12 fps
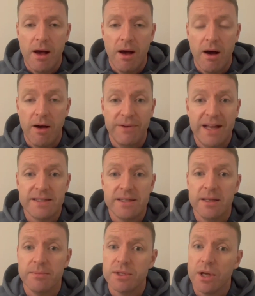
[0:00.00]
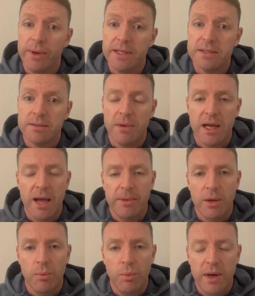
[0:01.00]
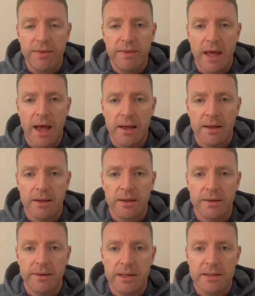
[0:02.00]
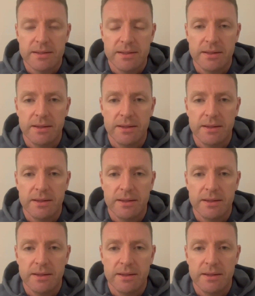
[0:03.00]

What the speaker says: I fancy them to go into Miami and win that this